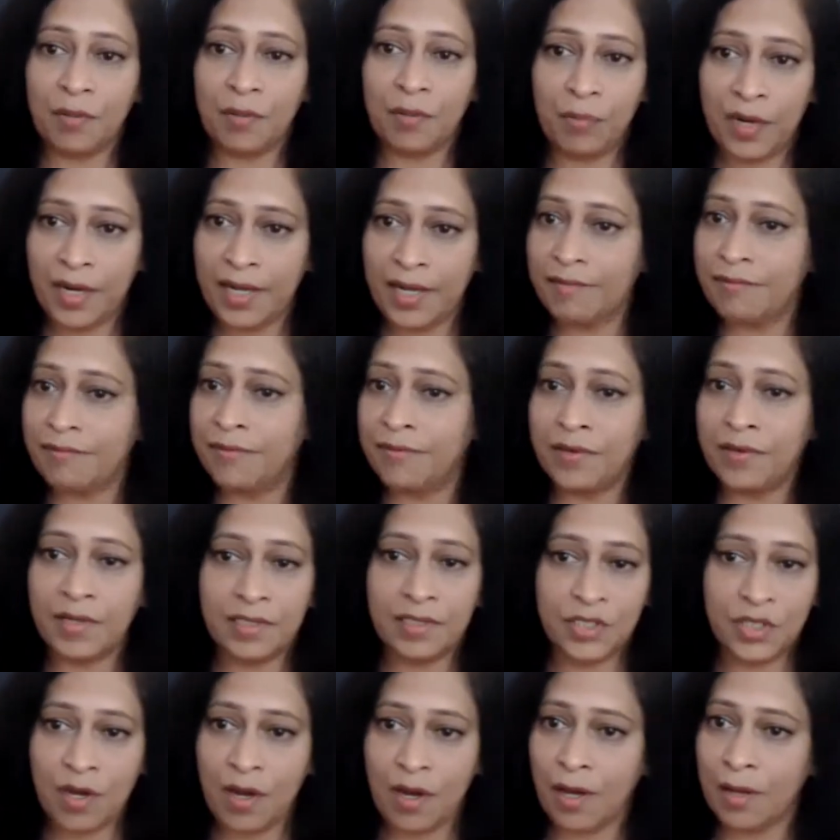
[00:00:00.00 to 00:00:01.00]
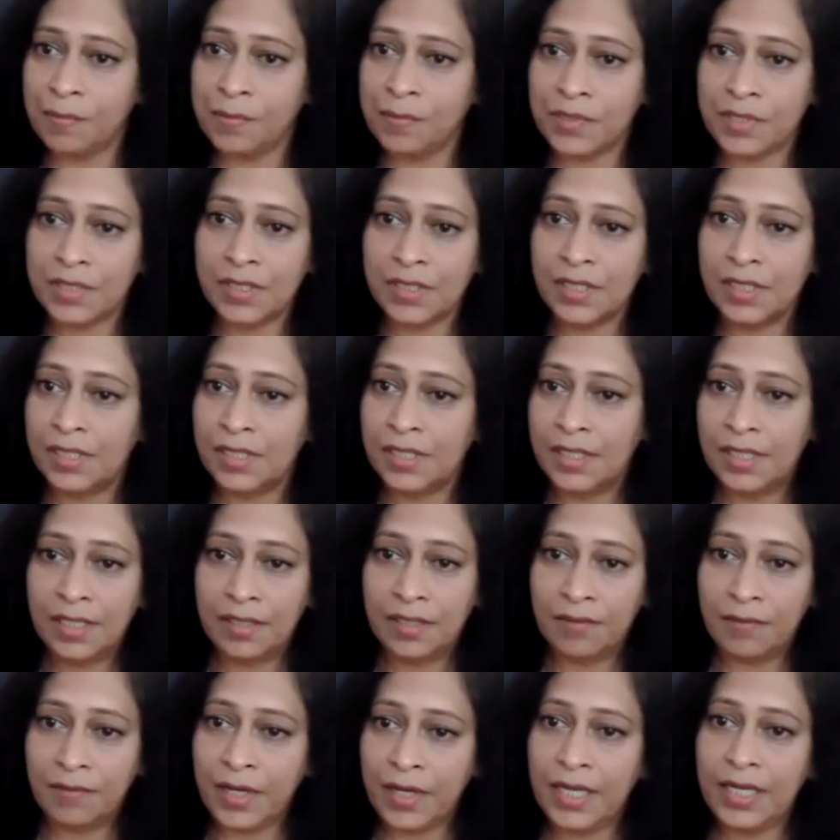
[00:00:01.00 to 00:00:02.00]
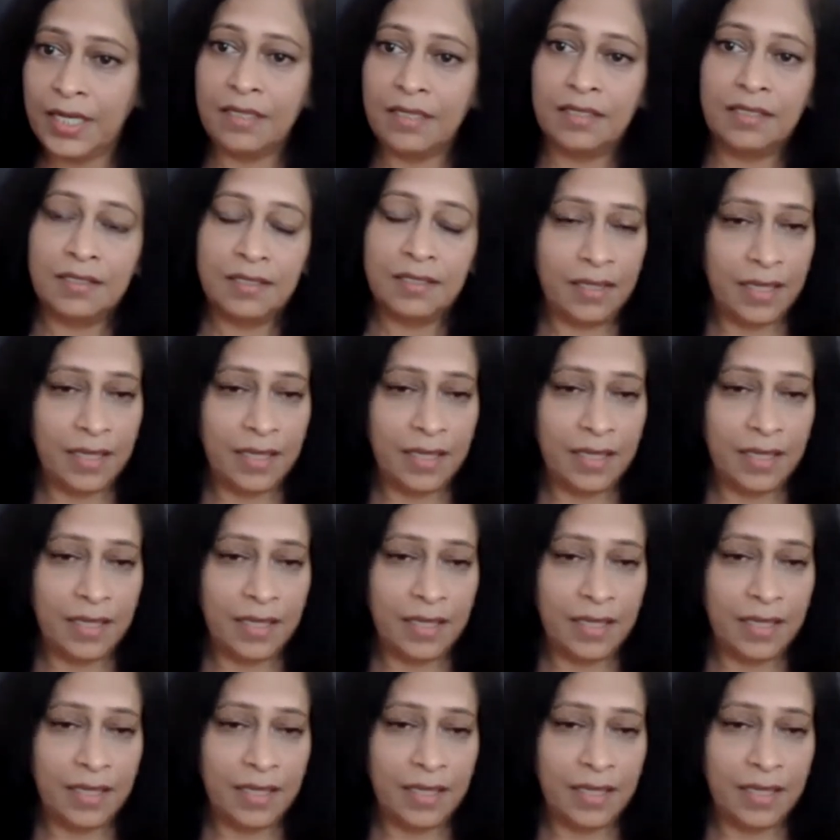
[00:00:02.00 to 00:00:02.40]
apply for jobs, right?